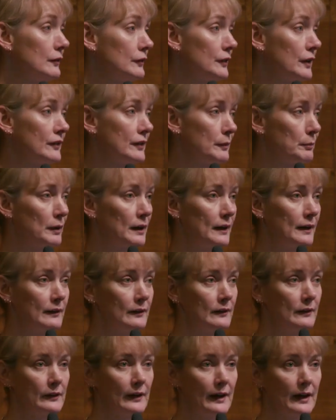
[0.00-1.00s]
of
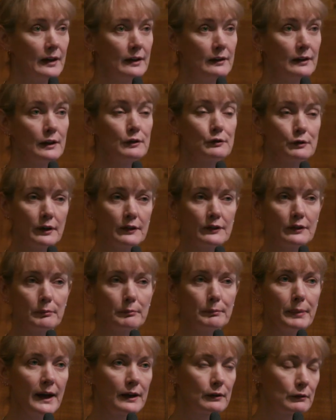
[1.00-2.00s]
disciplines and interests
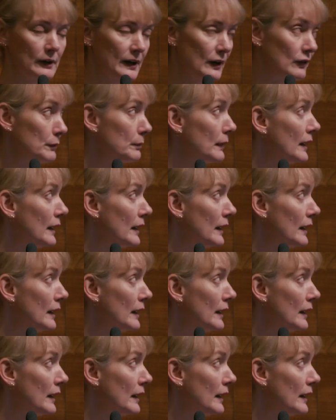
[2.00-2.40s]
and backgrounds.